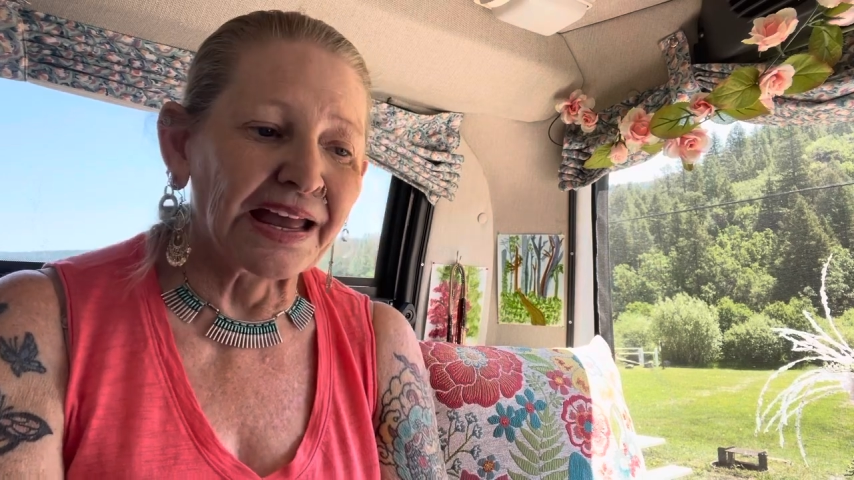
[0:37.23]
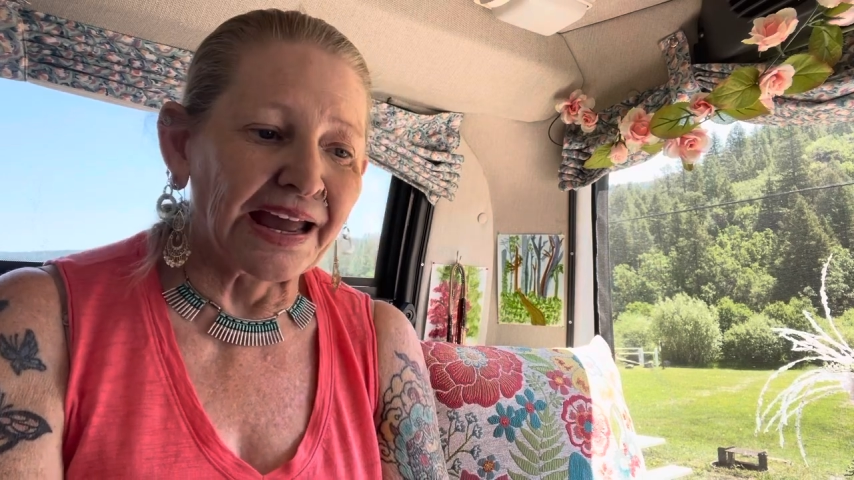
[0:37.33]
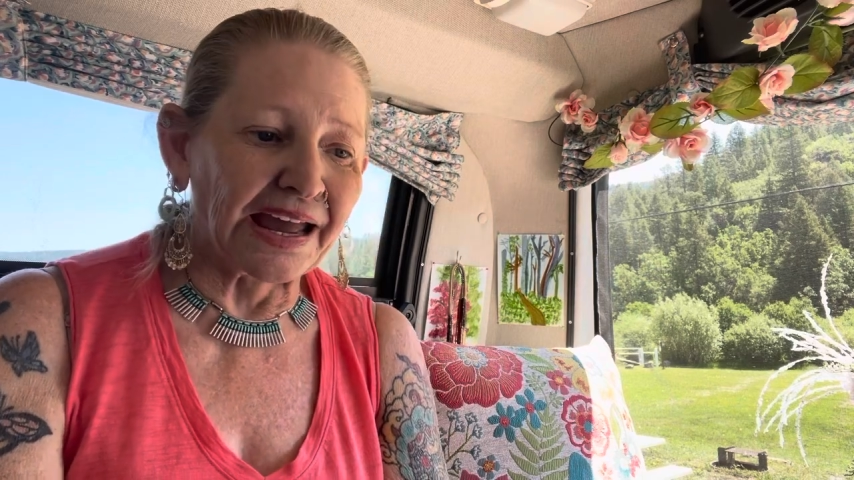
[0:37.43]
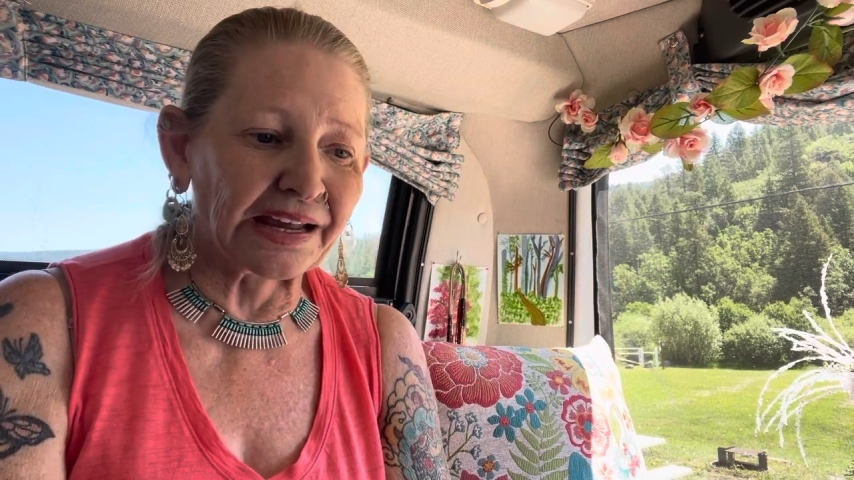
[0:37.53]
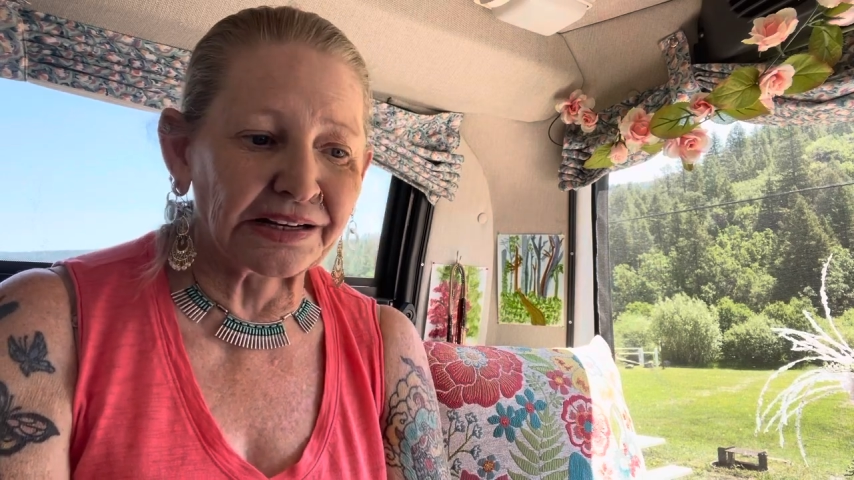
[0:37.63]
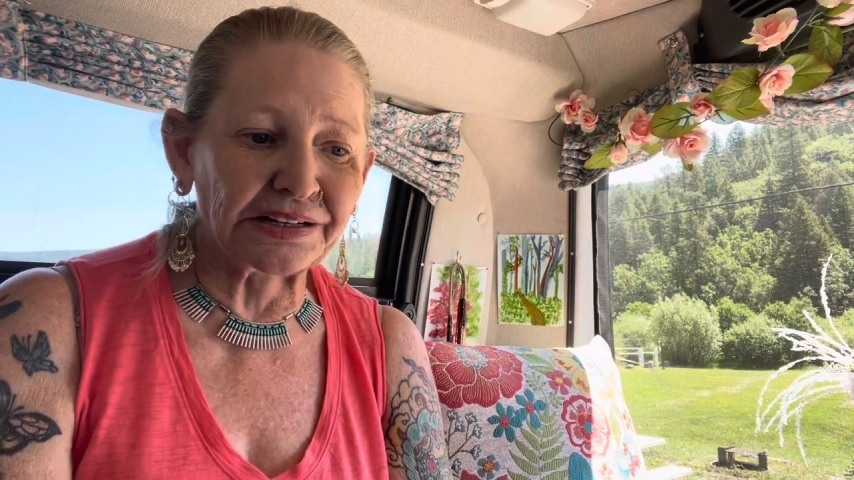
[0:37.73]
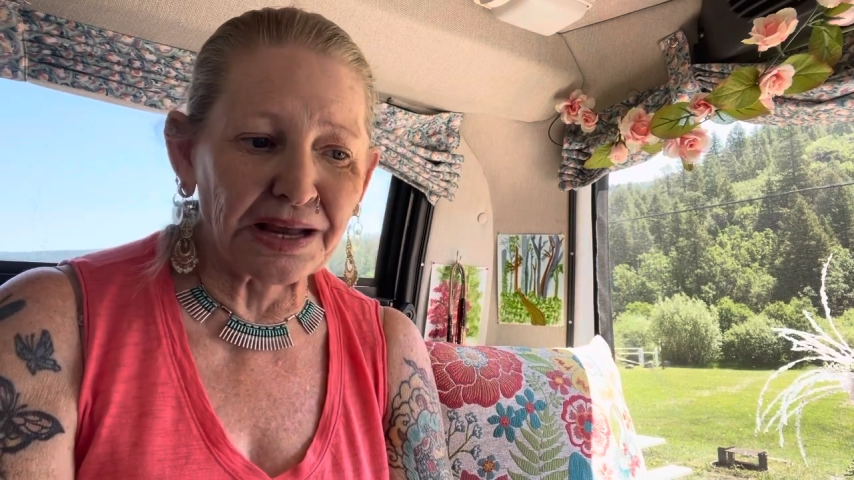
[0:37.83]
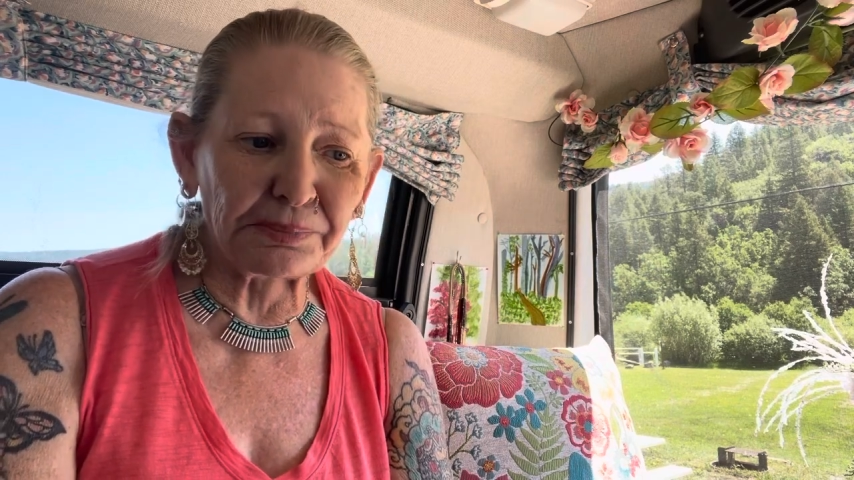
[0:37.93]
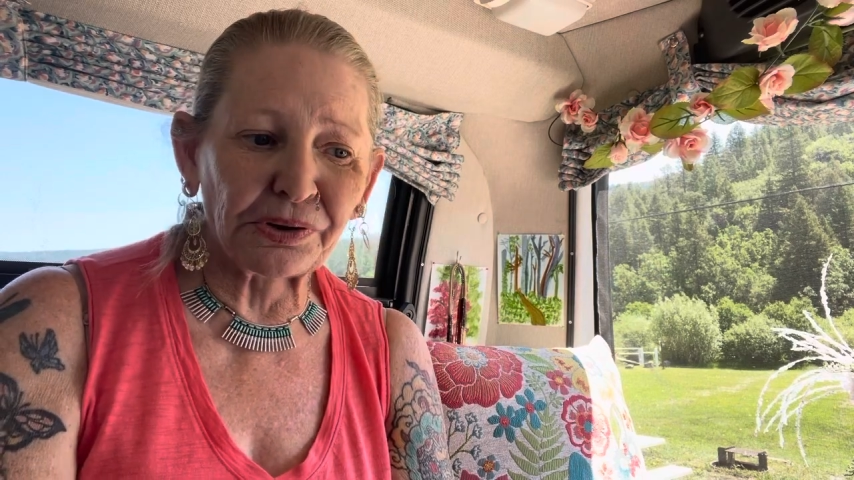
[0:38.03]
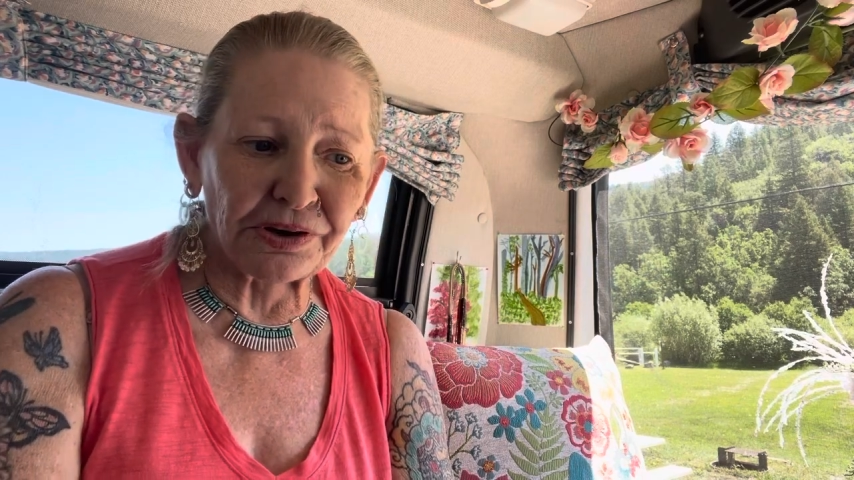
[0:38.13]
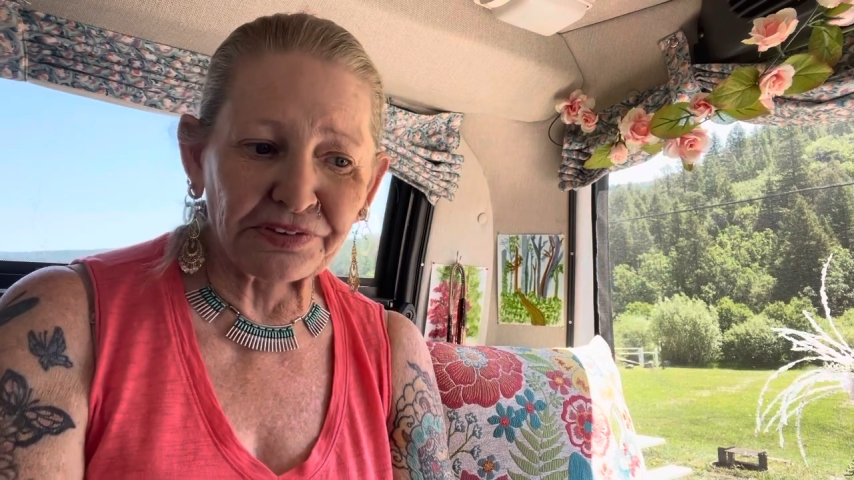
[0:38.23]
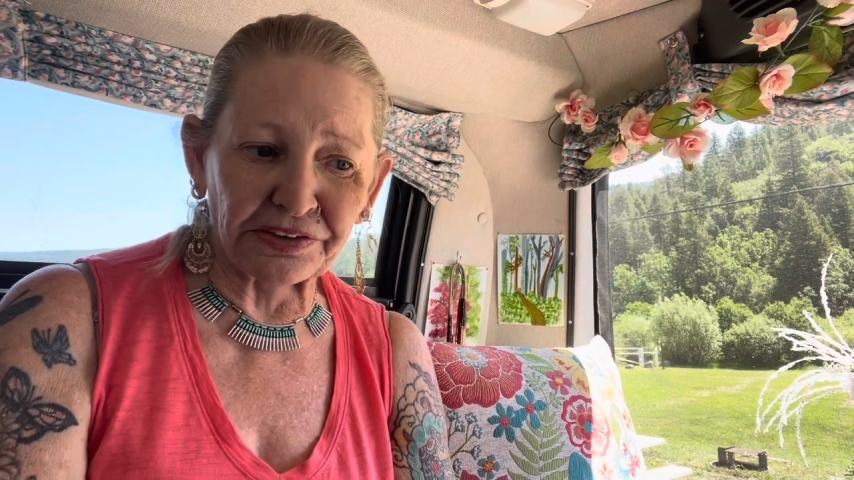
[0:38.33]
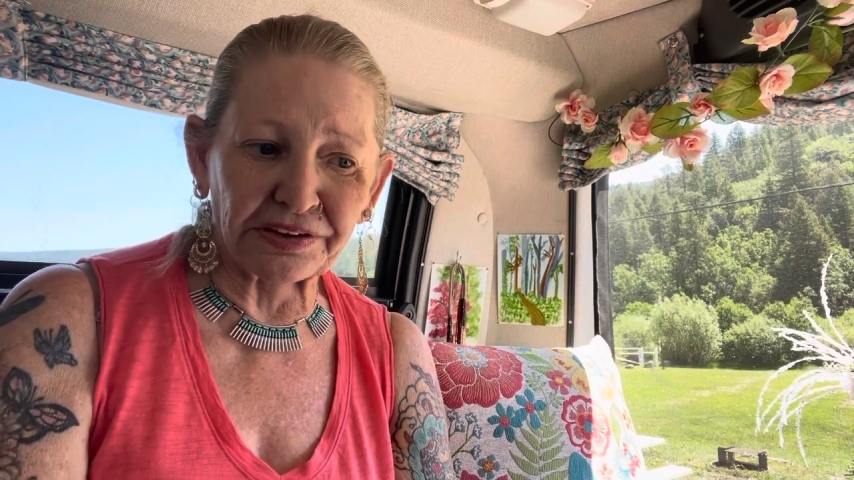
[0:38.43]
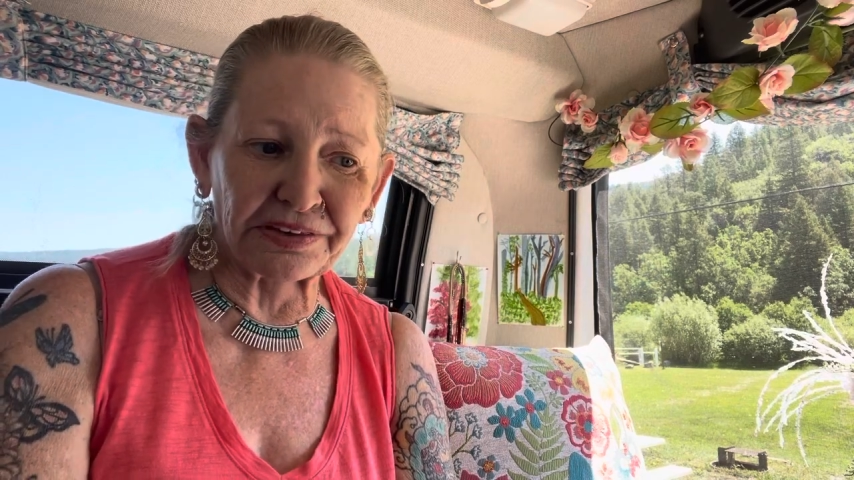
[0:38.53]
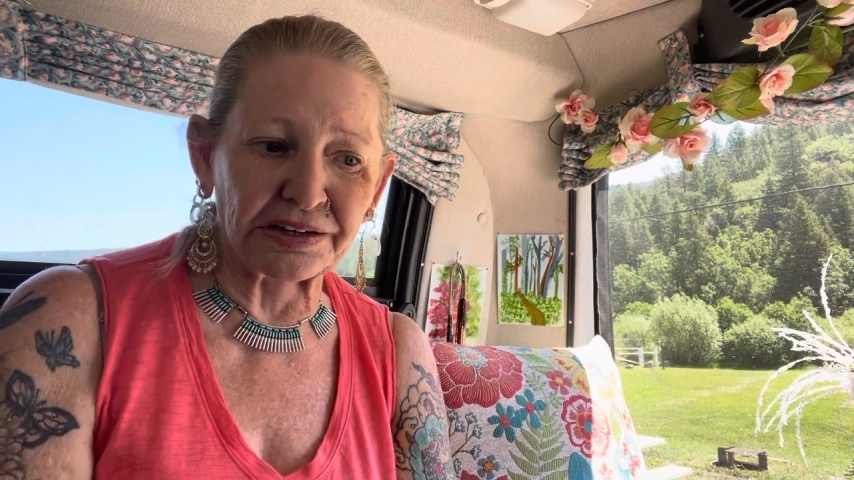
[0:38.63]
and a number of
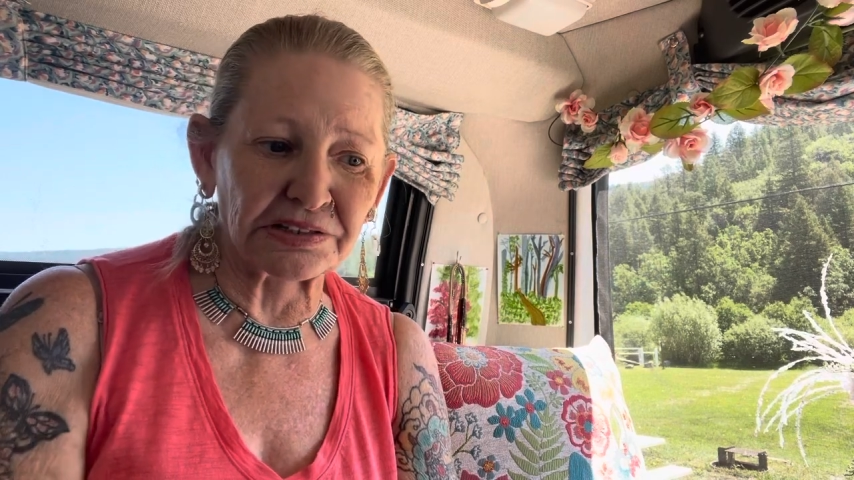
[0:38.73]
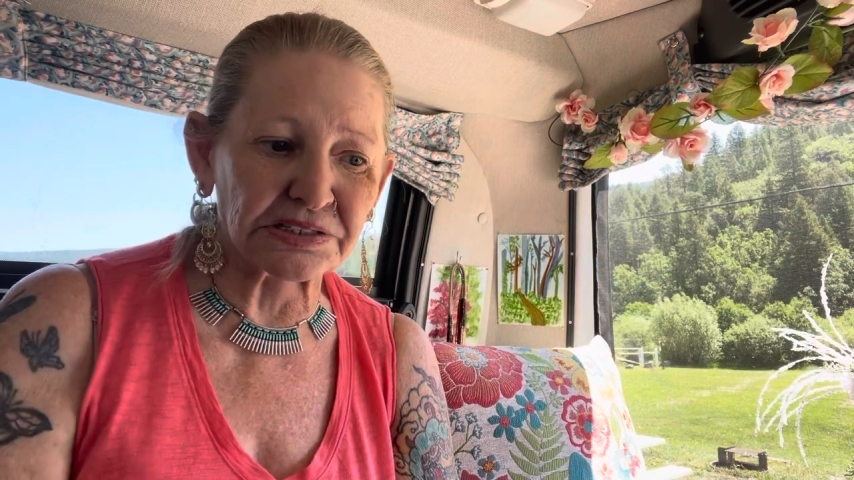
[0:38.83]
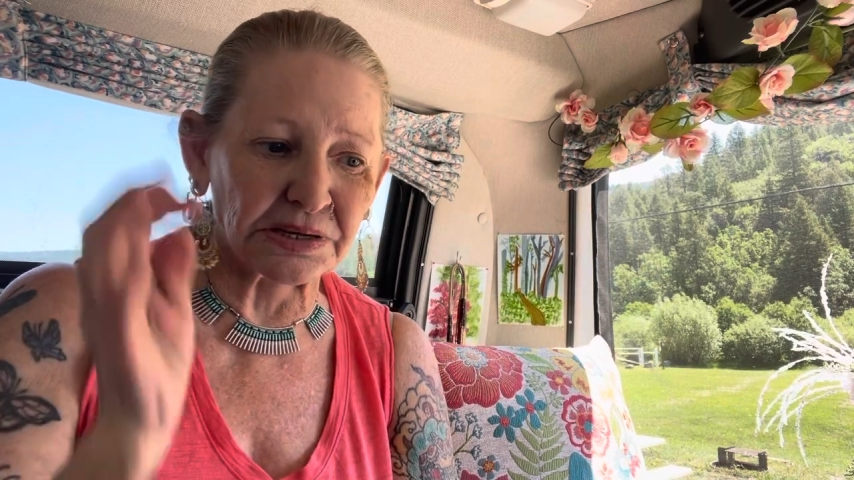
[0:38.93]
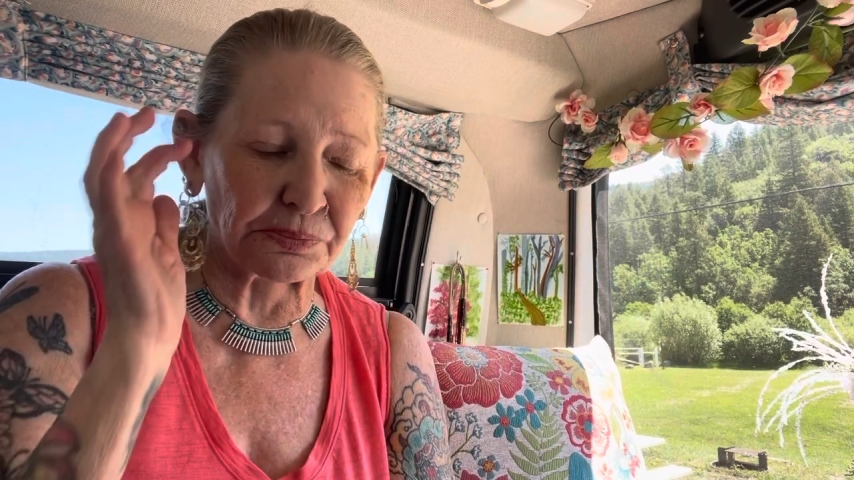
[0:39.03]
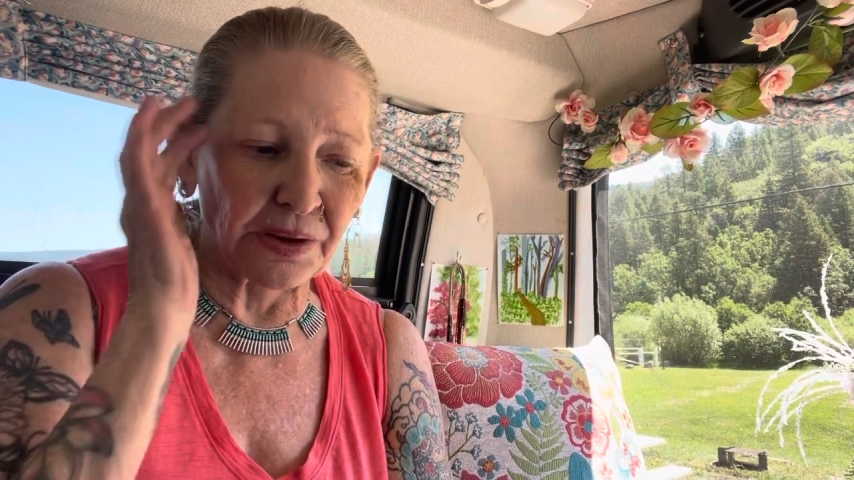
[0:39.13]
other things that,